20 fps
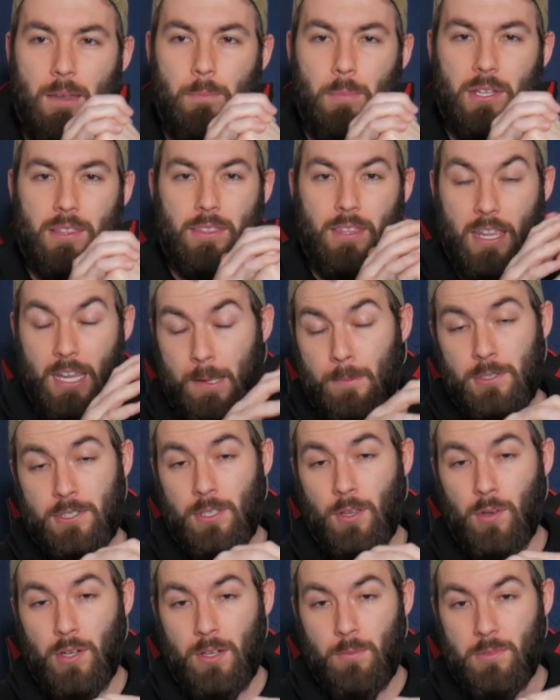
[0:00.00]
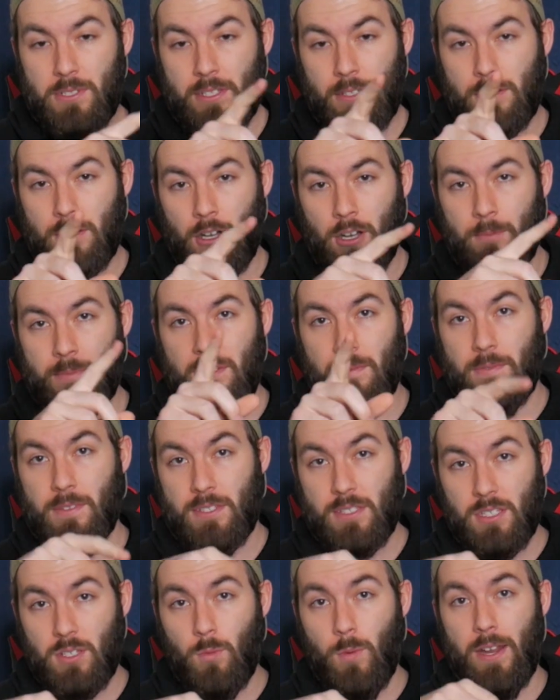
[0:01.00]
But the Hamiltonian was in terms of the
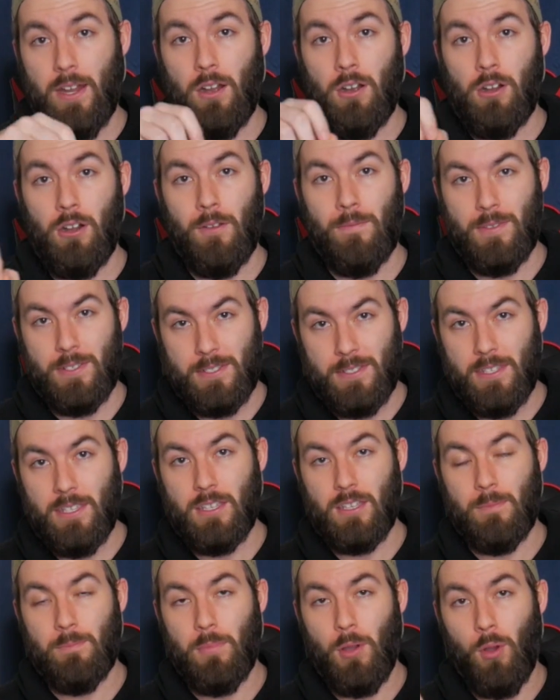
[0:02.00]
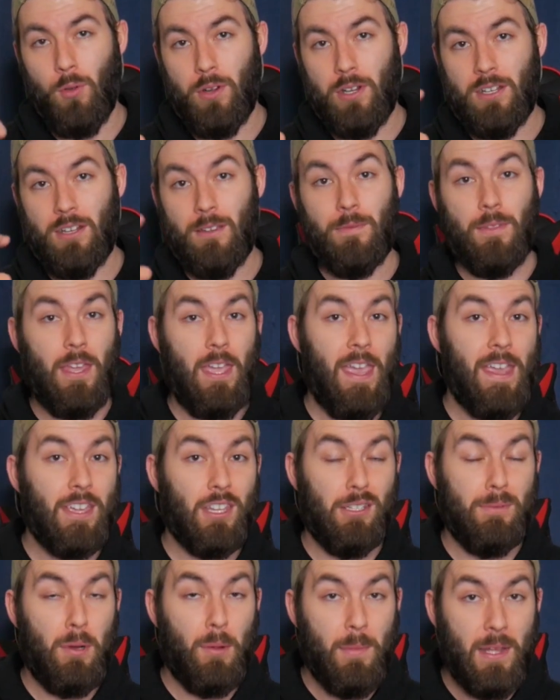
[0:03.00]
square of the z component of the
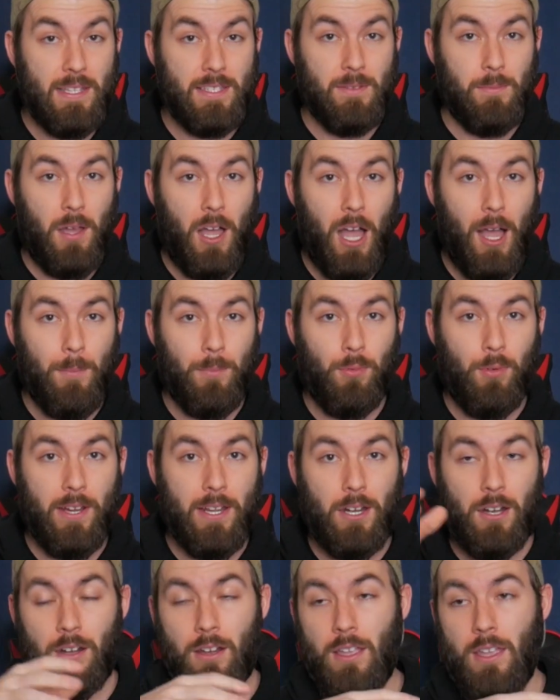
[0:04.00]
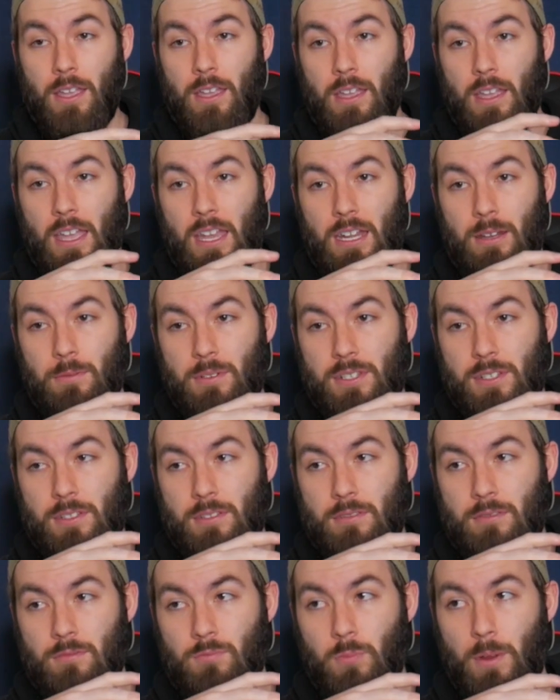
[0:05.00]
angular momentum operator. And
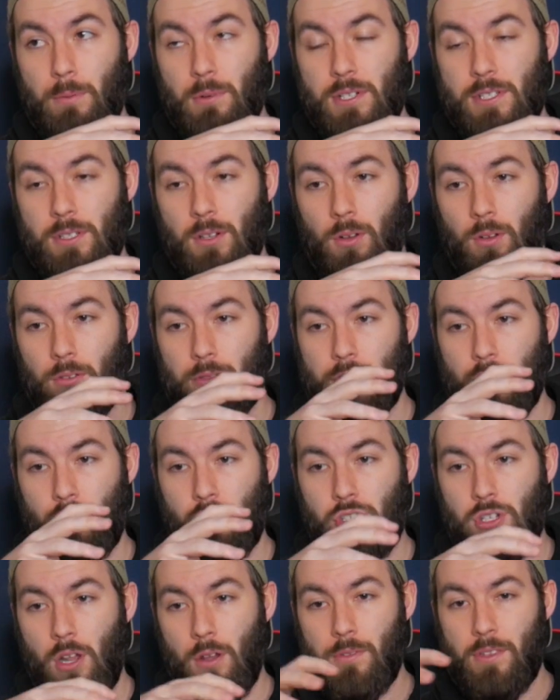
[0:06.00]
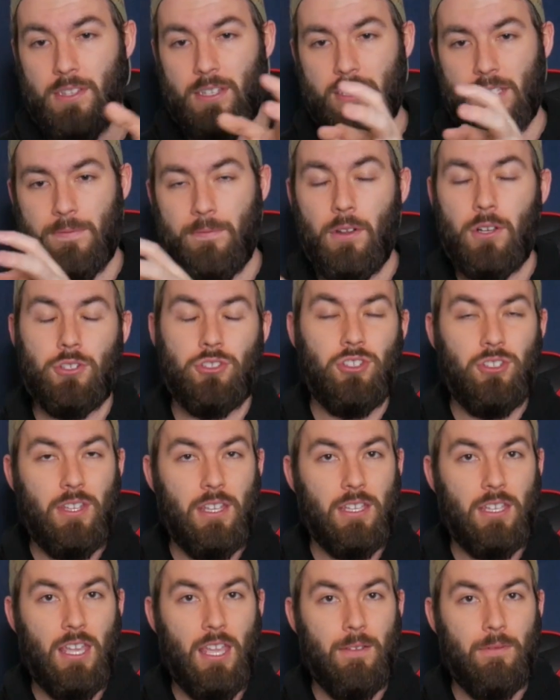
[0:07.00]
we were told to show that this function
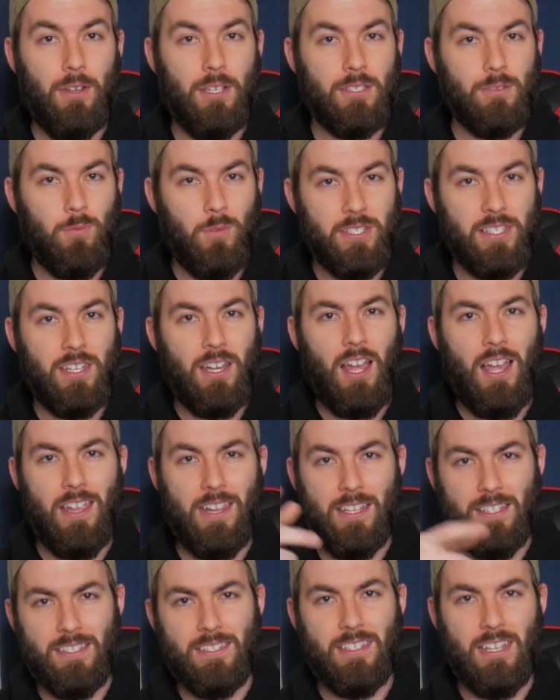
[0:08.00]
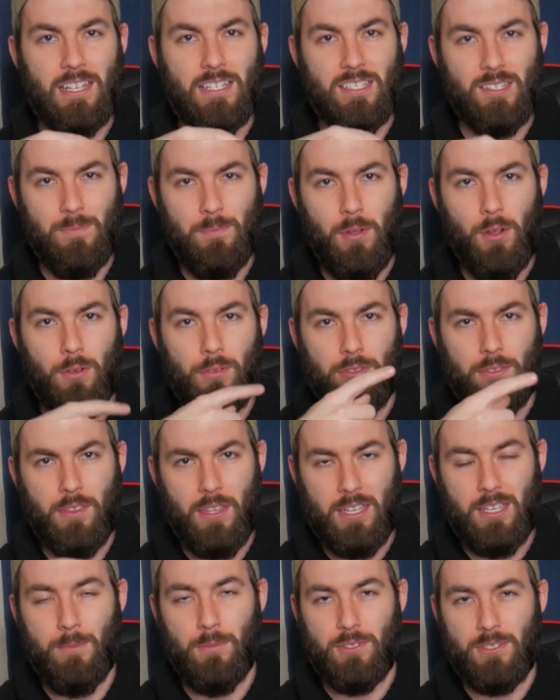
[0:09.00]
they gave us was an eigenstate to both
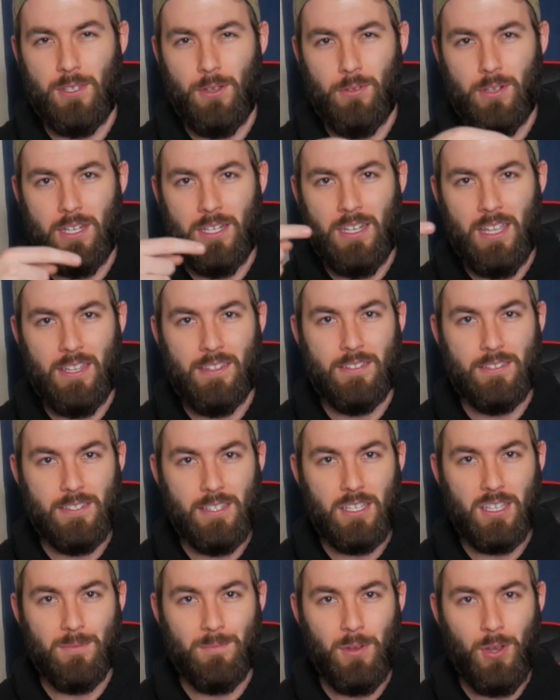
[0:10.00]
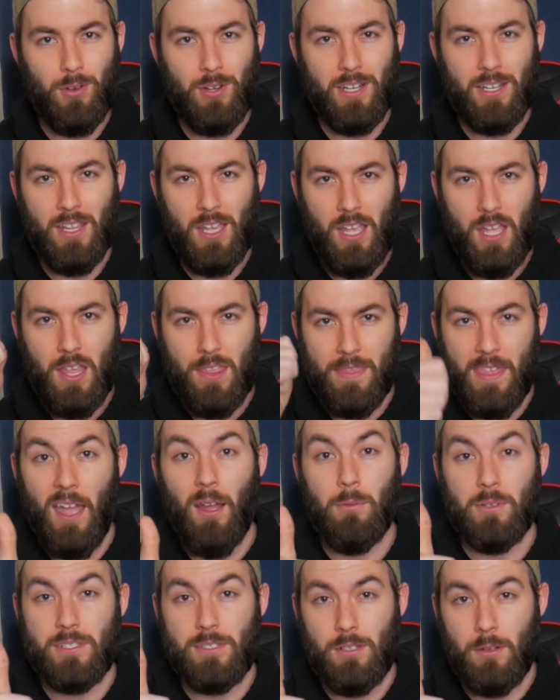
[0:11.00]
the Hamiltonian and the z component.
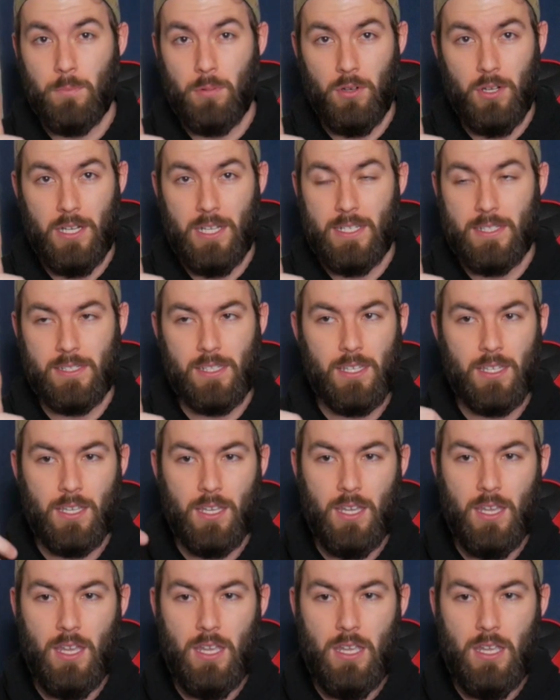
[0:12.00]
That was super easy.